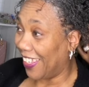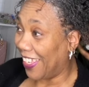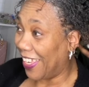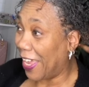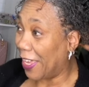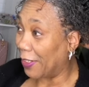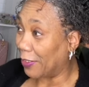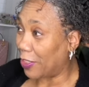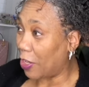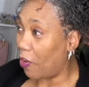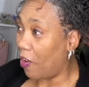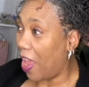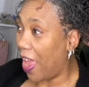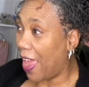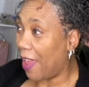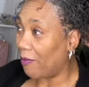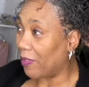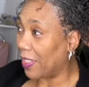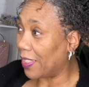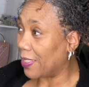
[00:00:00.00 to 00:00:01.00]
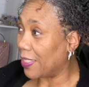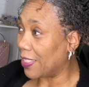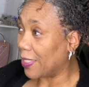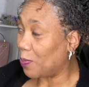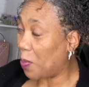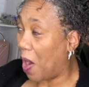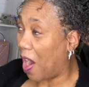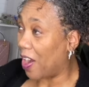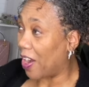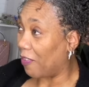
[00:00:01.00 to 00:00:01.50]
Yeah, don't have this as
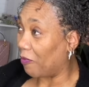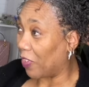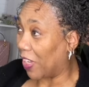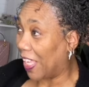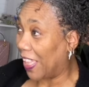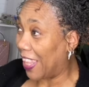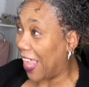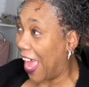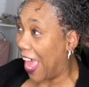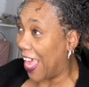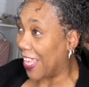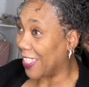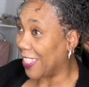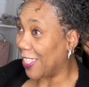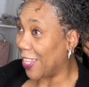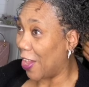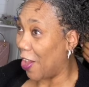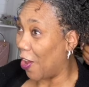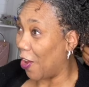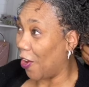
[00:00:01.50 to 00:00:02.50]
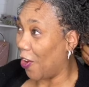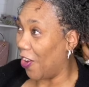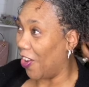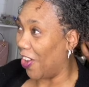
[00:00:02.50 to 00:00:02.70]
part of a class, though.